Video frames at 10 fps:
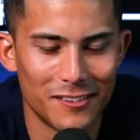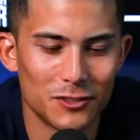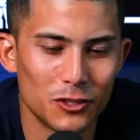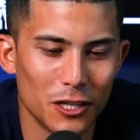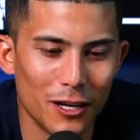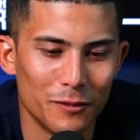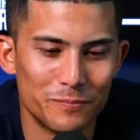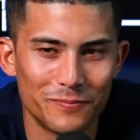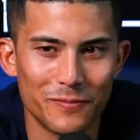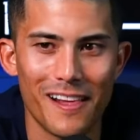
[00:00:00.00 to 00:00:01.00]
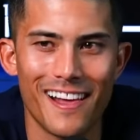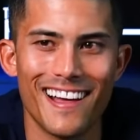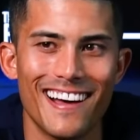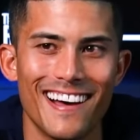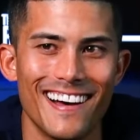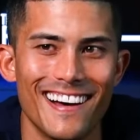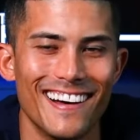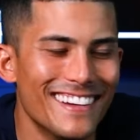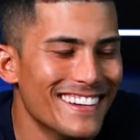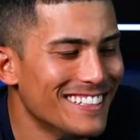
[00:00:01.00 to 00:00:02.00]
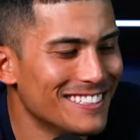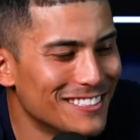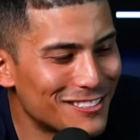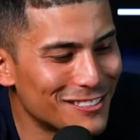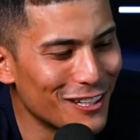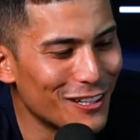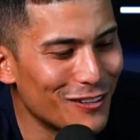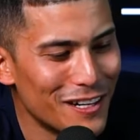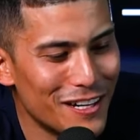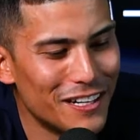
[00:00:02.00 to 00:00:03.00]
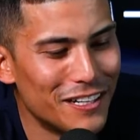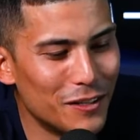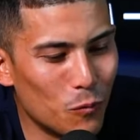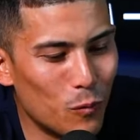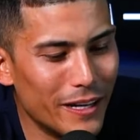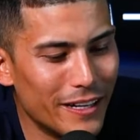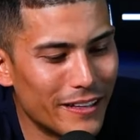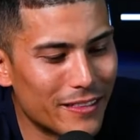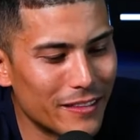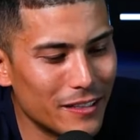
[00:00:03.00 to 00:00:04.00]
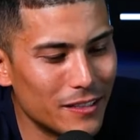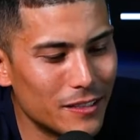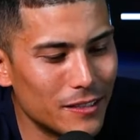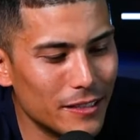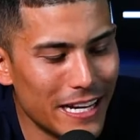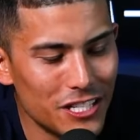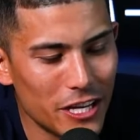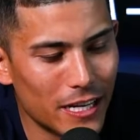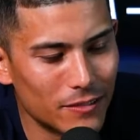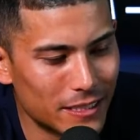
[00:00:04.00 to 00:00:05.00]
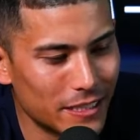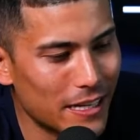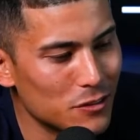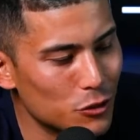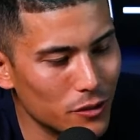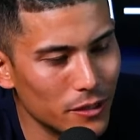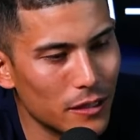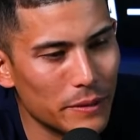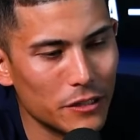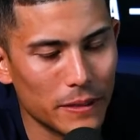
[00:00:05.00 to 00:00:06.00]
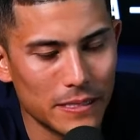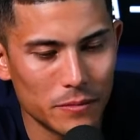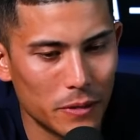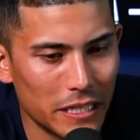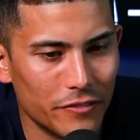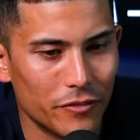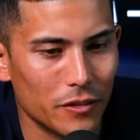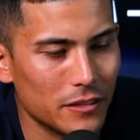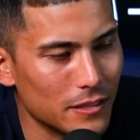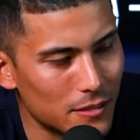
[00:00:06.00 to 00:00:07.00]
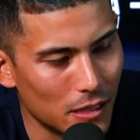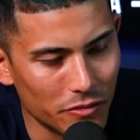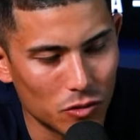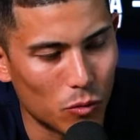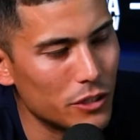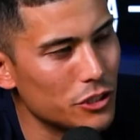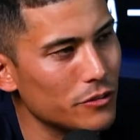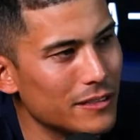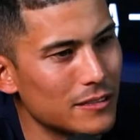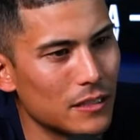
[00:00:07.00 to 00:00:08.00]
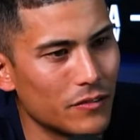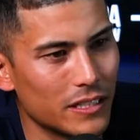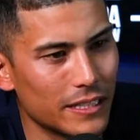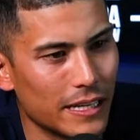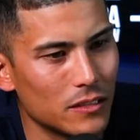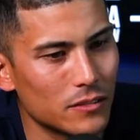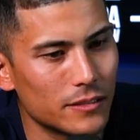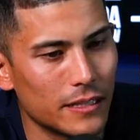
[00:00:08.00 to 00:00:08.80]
So, back. so with AJ and everything you guys are doing, I mean, you're raising money for the self storage units and everything else.